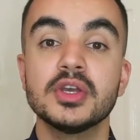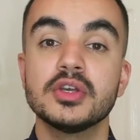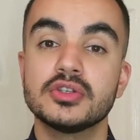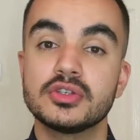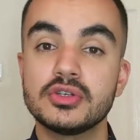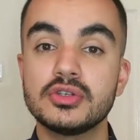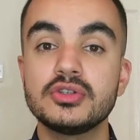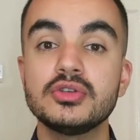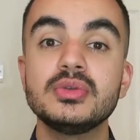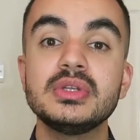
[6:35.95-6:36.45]

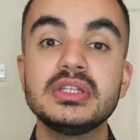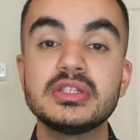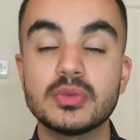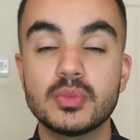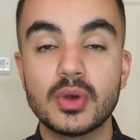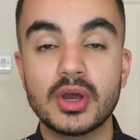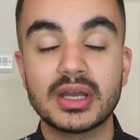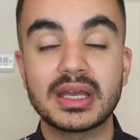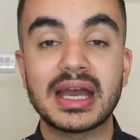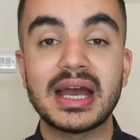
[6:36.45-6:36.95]
So you do need to
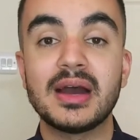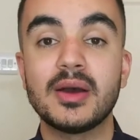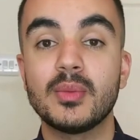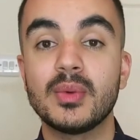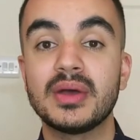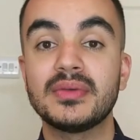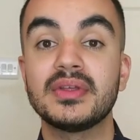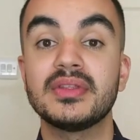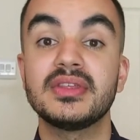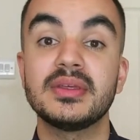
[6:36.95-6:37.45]
work out
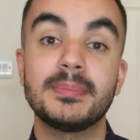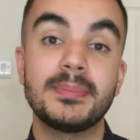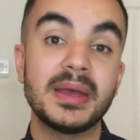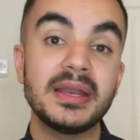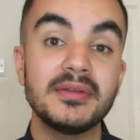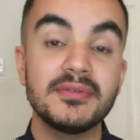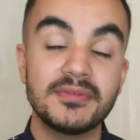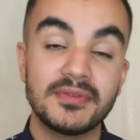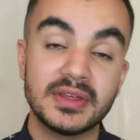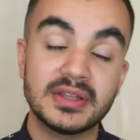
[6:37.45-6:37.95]
whether the
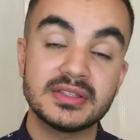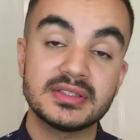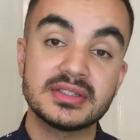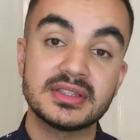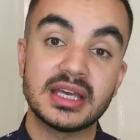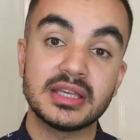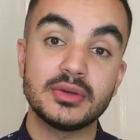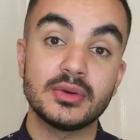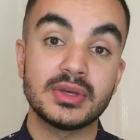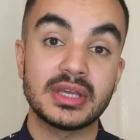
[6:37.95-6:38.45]
benefits
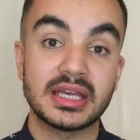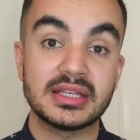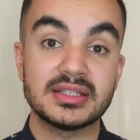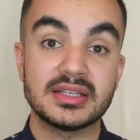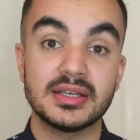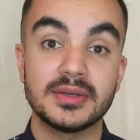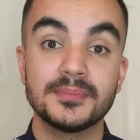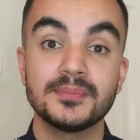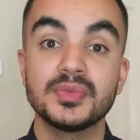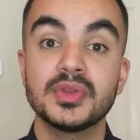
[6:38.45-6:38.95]
that you're
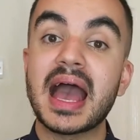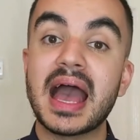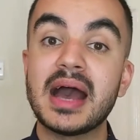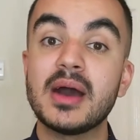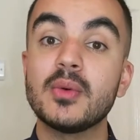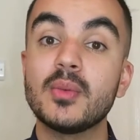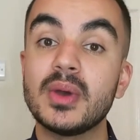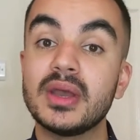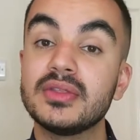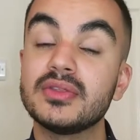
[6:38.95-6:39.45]
getting
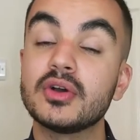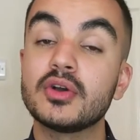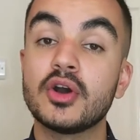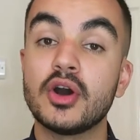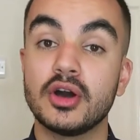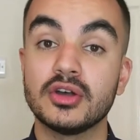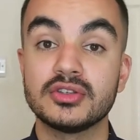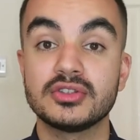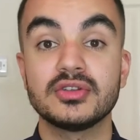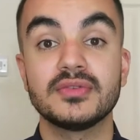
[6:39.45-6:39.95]
outweigh the
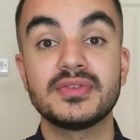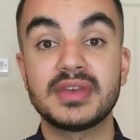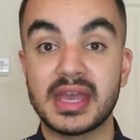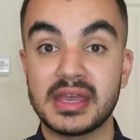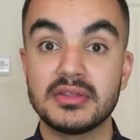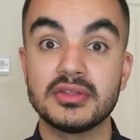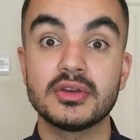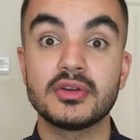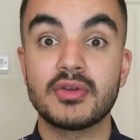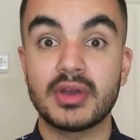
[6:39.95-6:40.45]
cost of
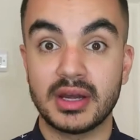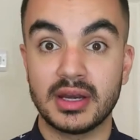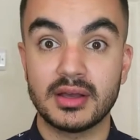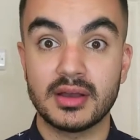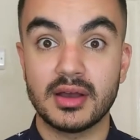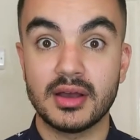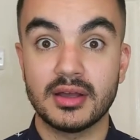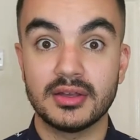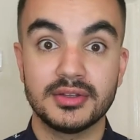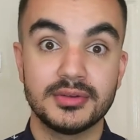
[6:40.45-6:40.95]
getting the credit
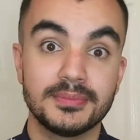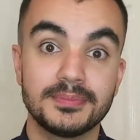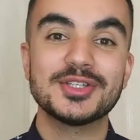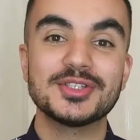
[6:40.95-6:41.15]
card.